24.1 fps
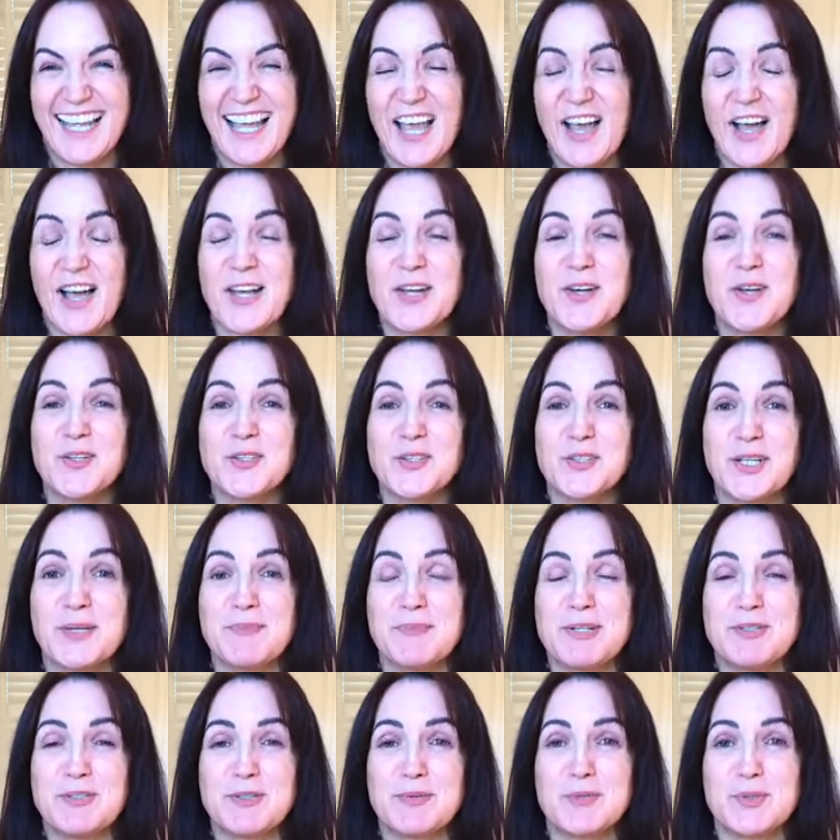I knocked on her
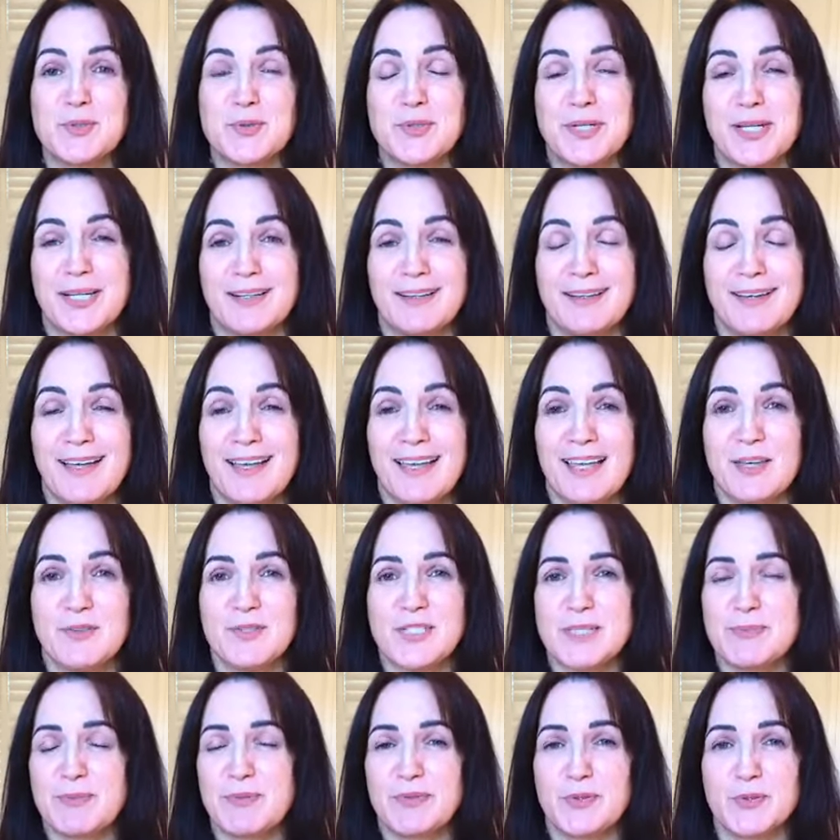bedroom door. It was
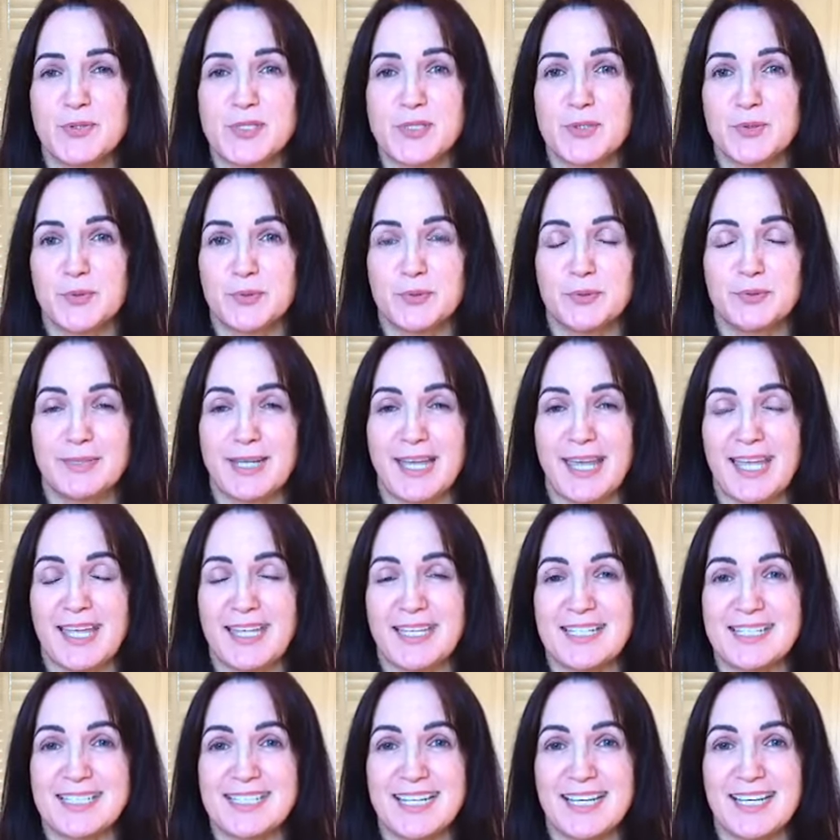just before school.
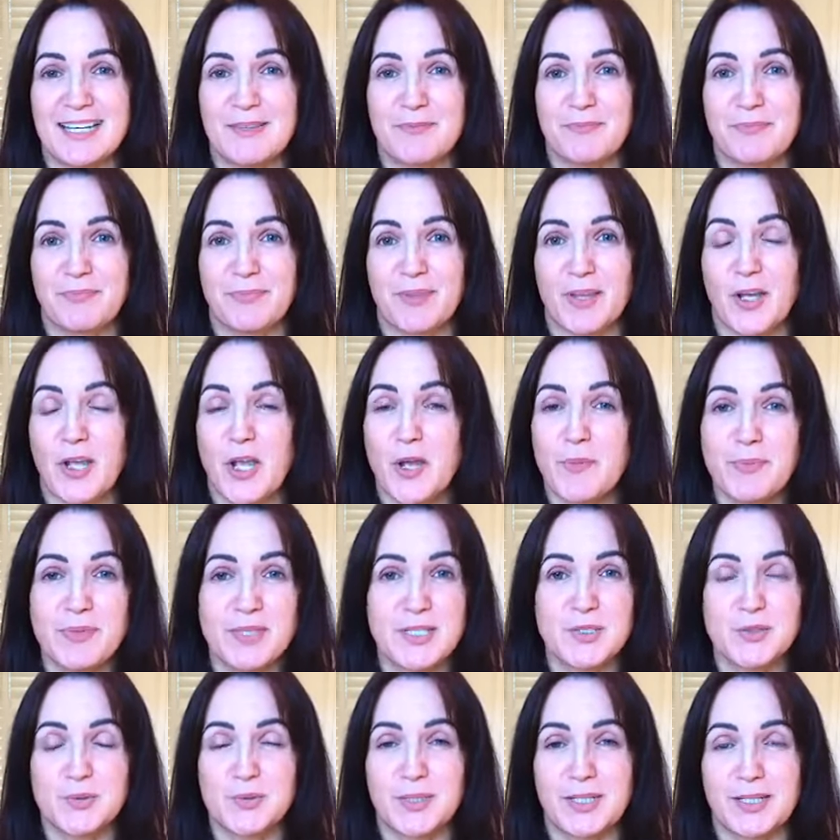And I opened the
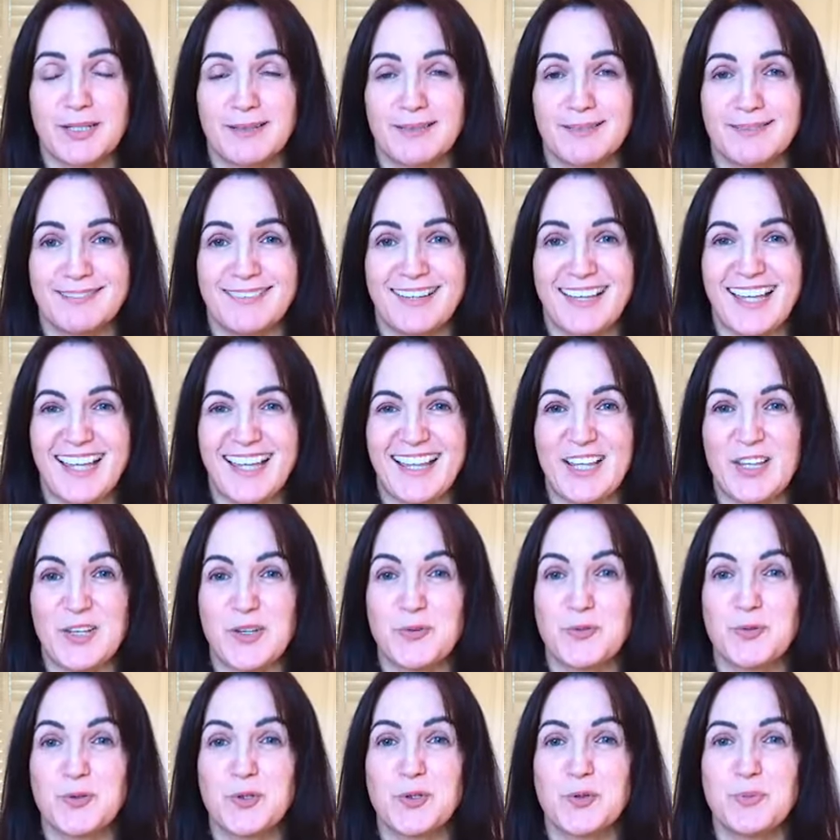door and her
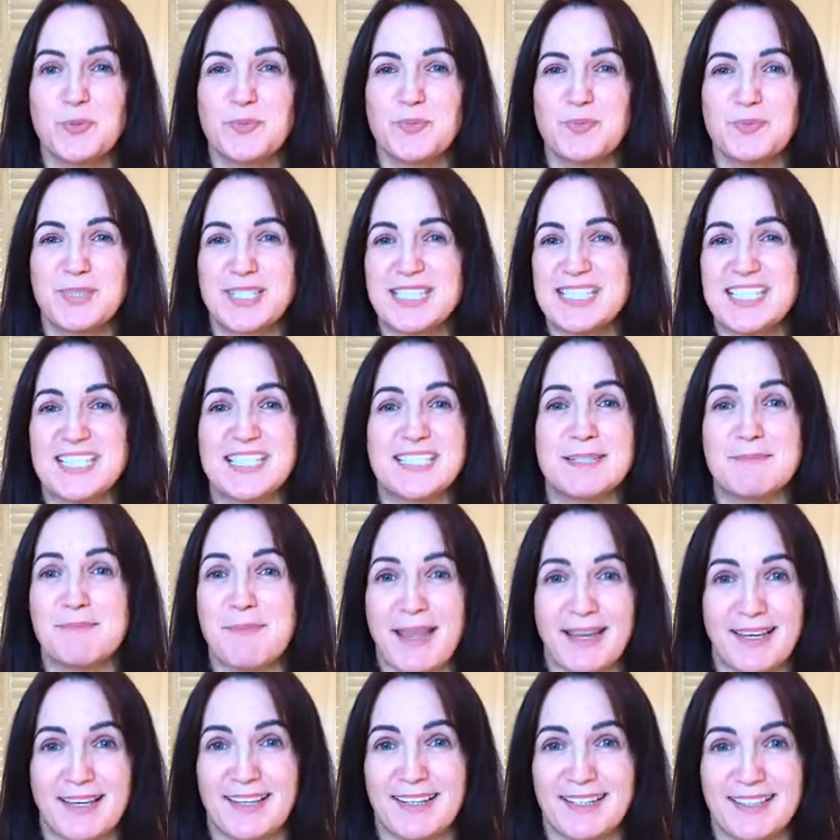room is just
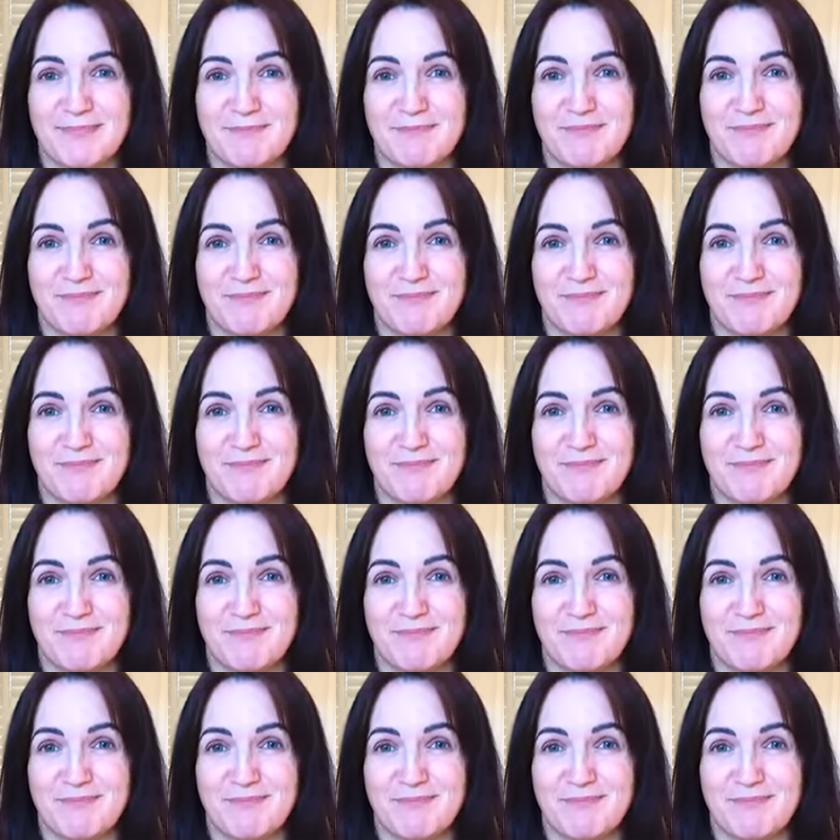immaculate.